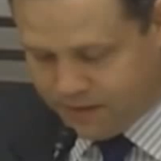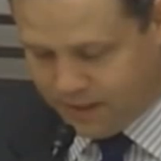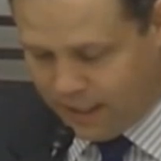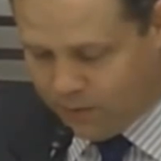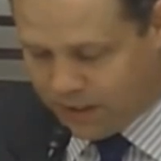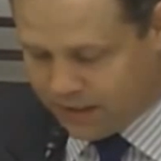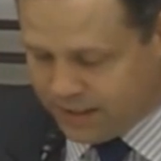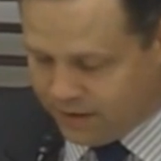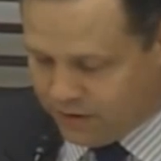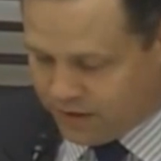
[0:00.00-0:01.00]
Today we
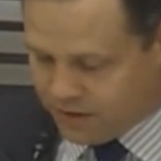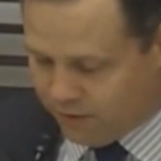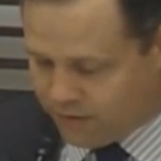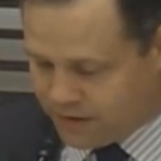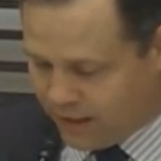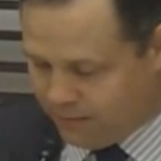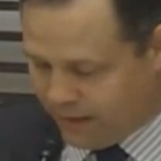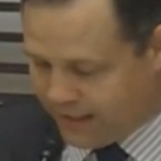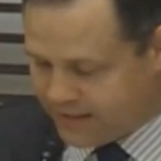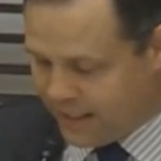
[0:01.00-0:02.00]
continue this oversight
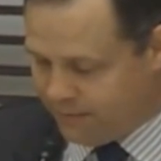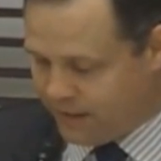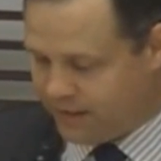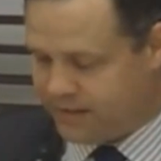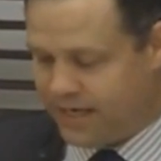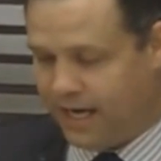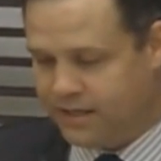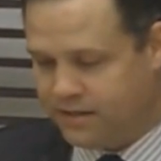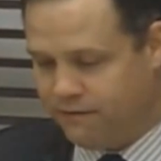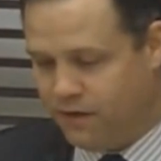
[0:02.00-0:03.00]
by examining the
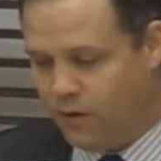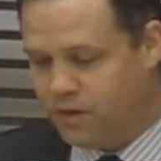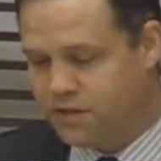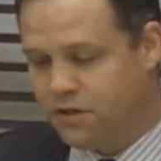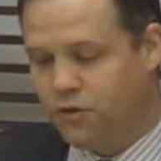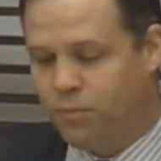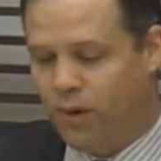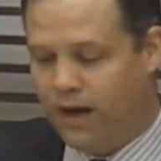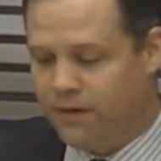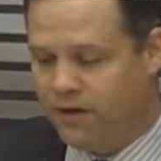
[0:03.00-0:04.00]
status of NOAA's two
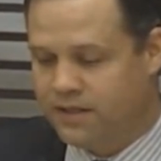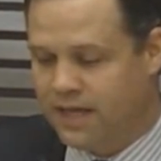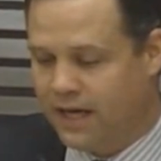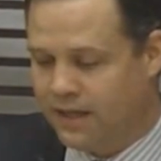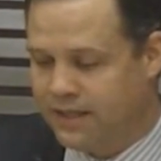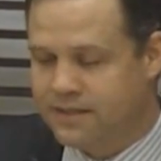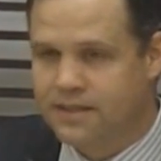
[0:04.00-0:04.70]
primary satellite